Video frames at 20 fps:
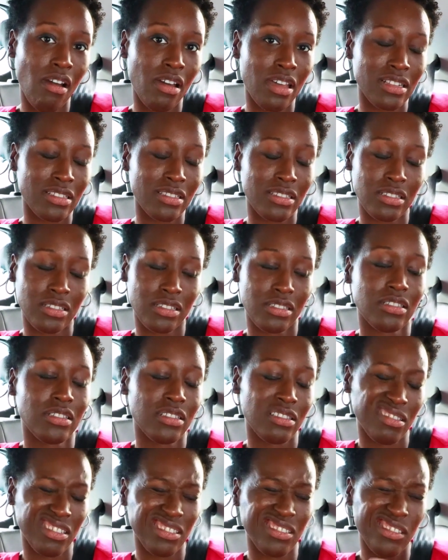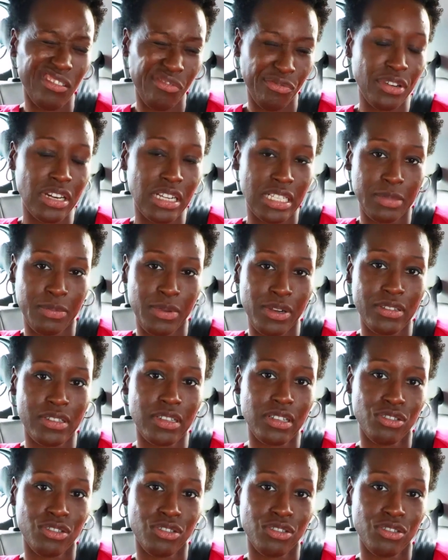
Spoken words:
it's a different experience,